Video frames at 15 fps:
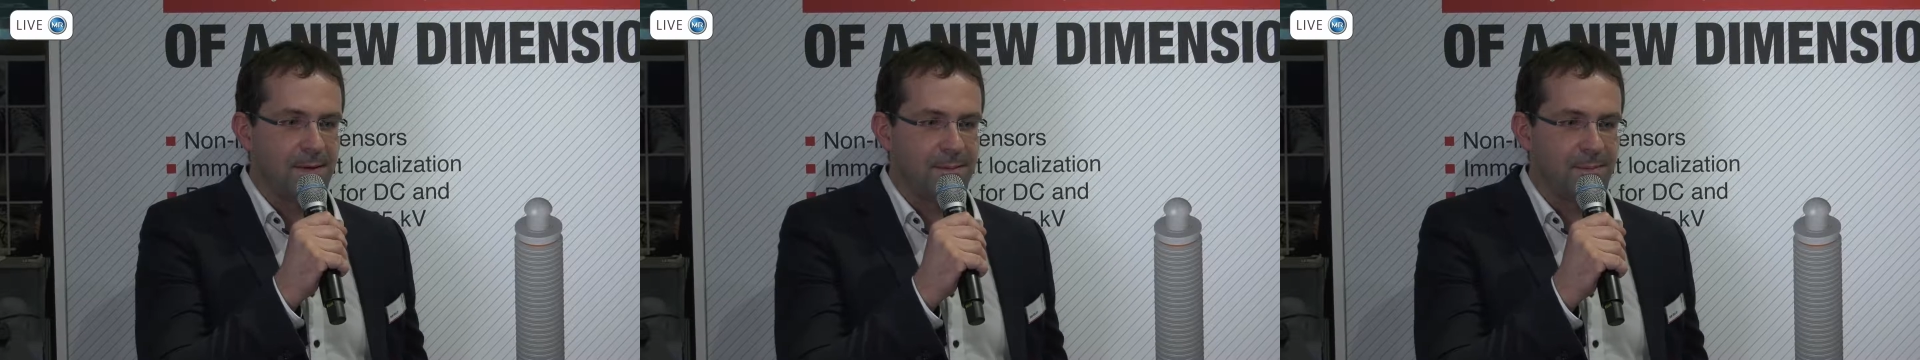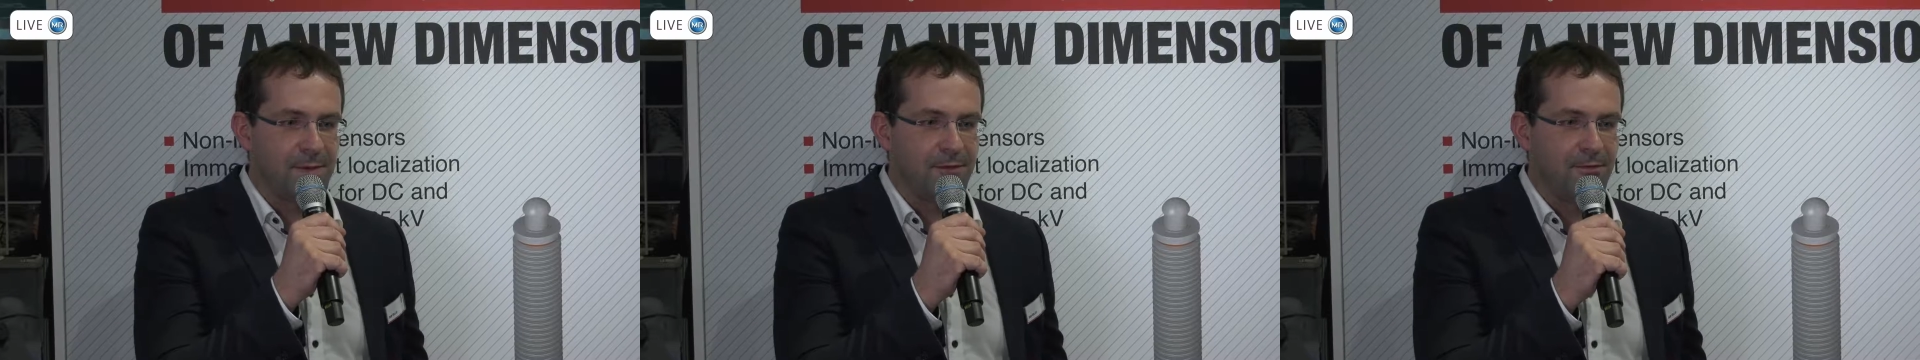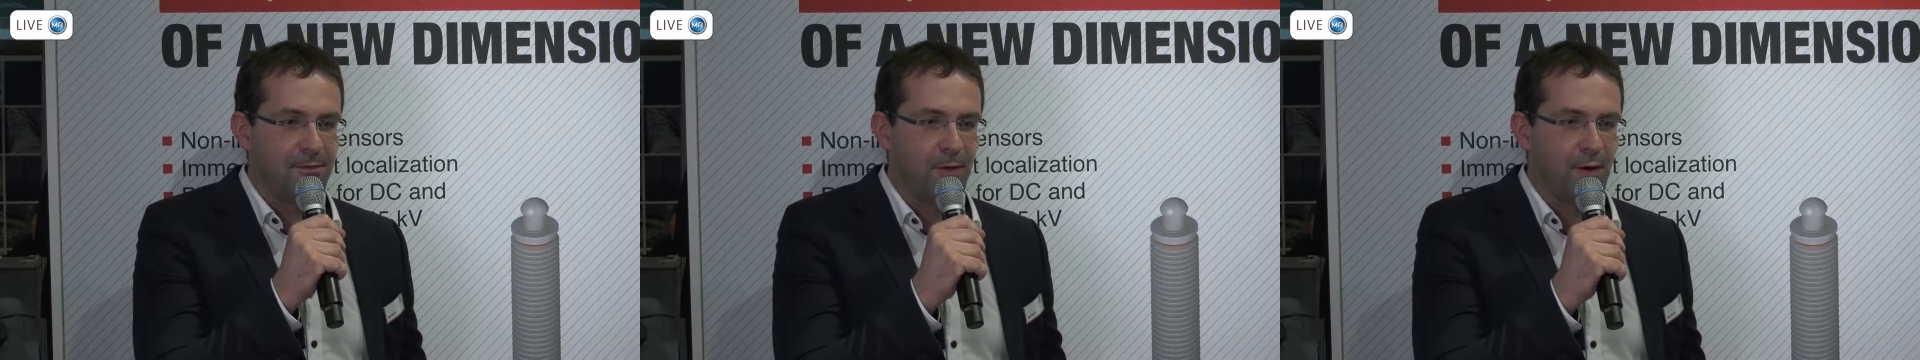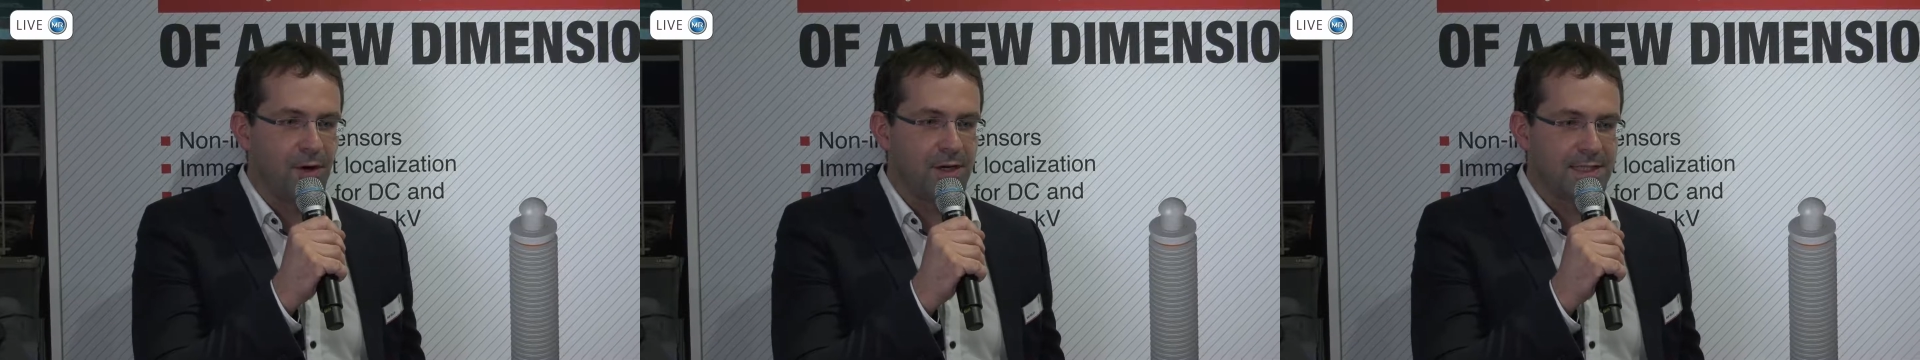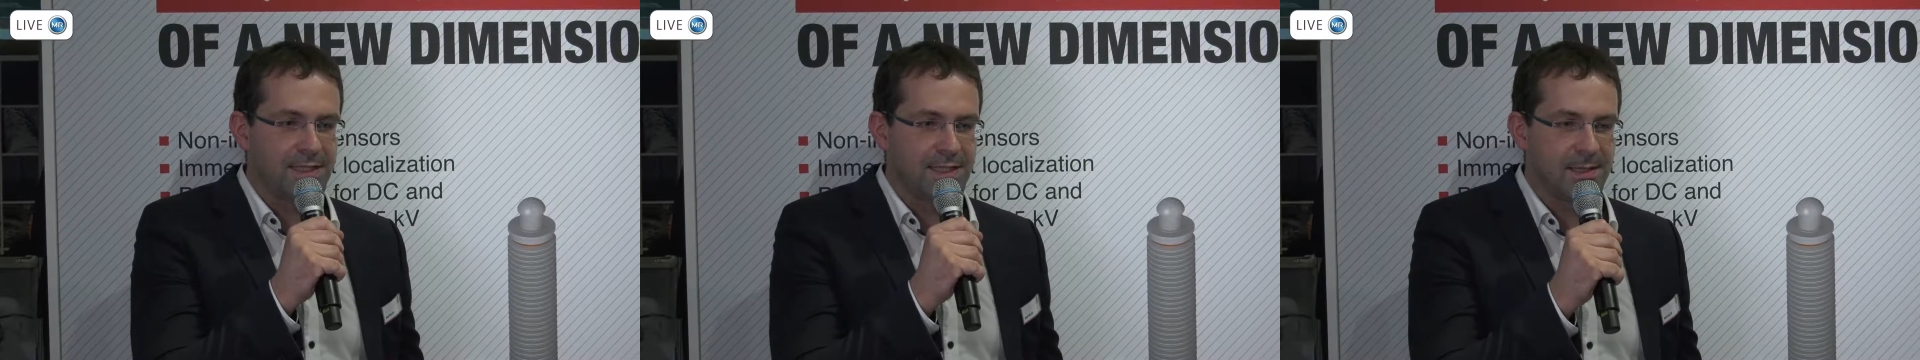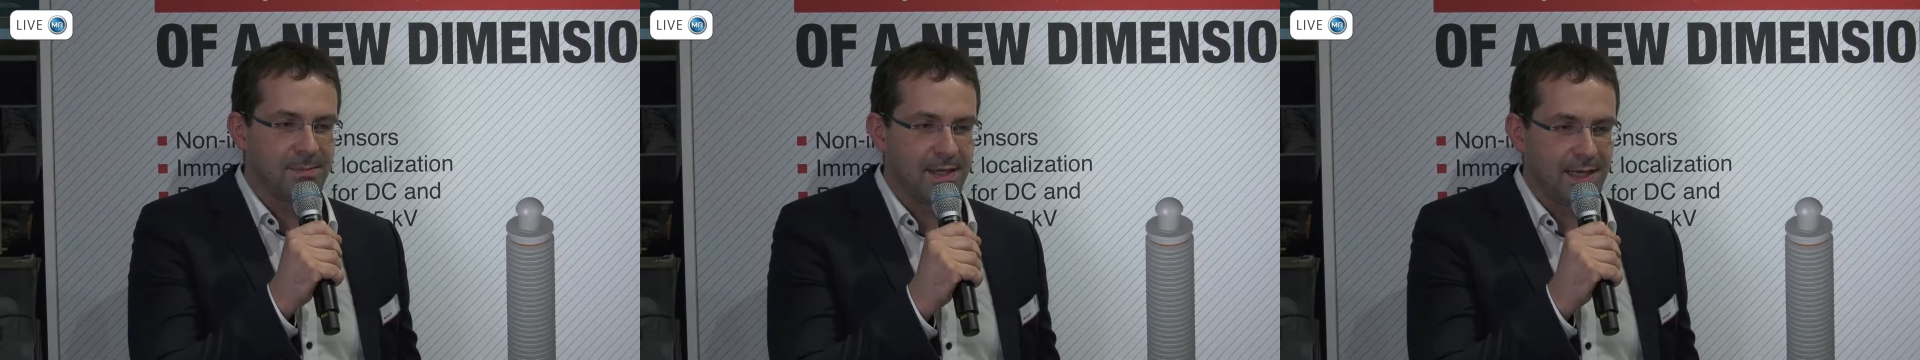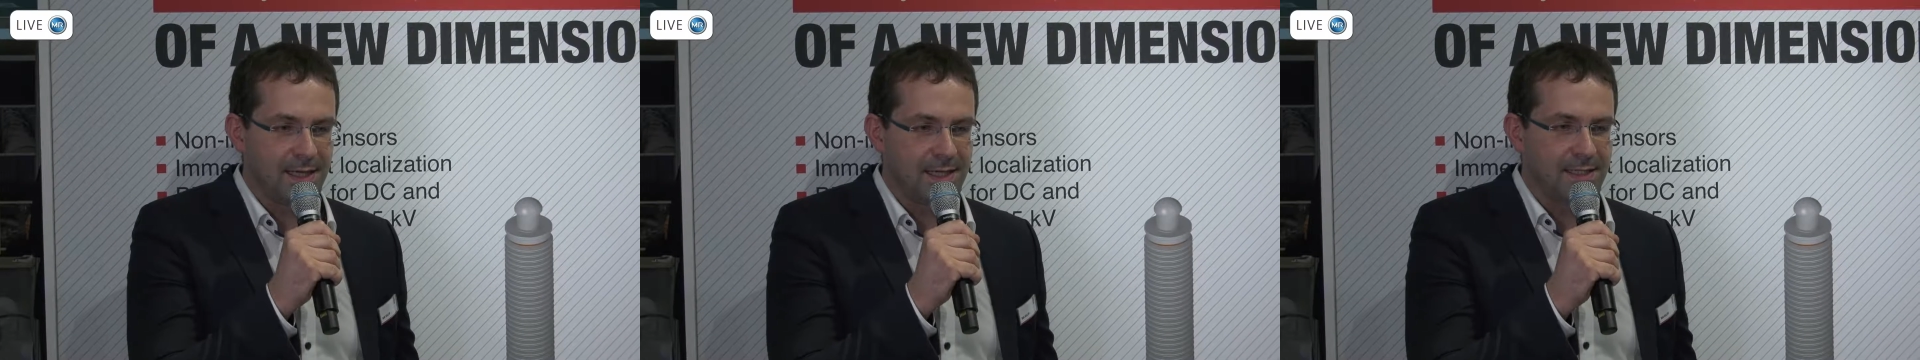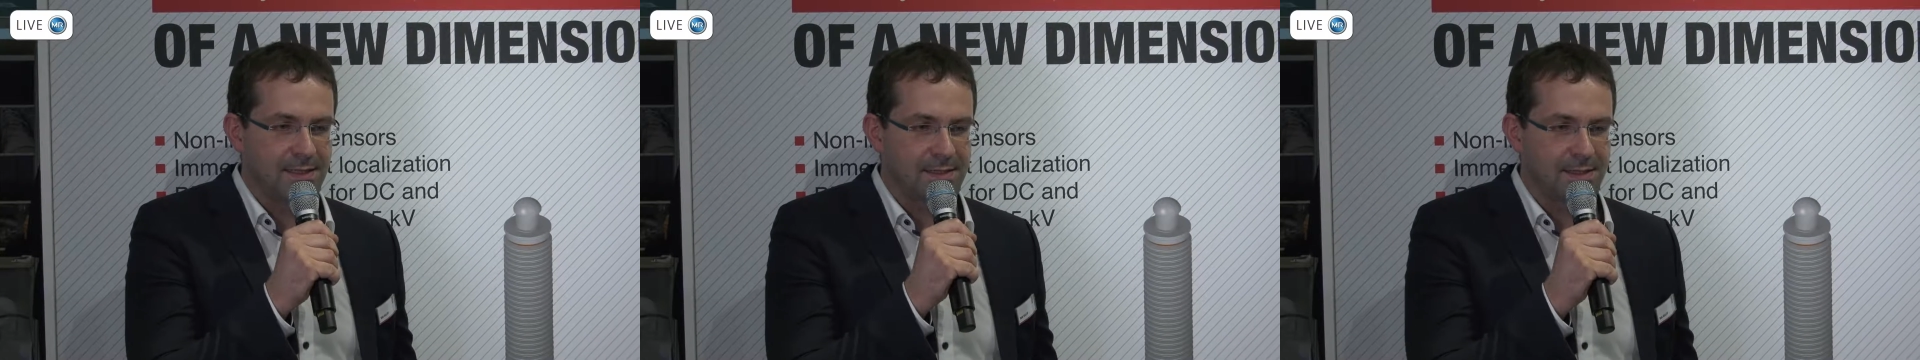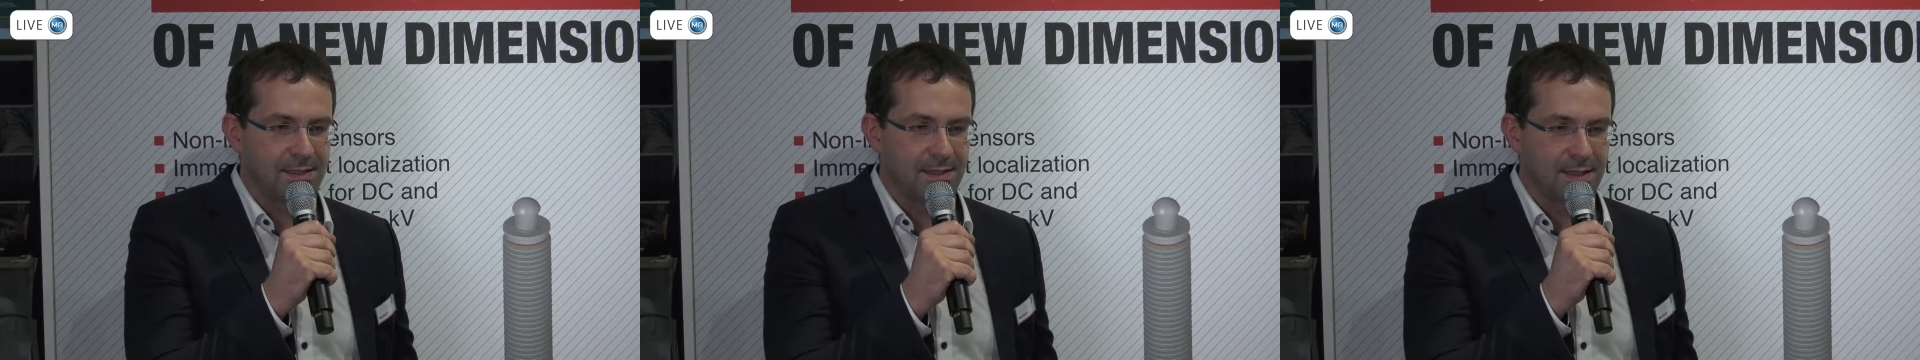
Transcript: before determined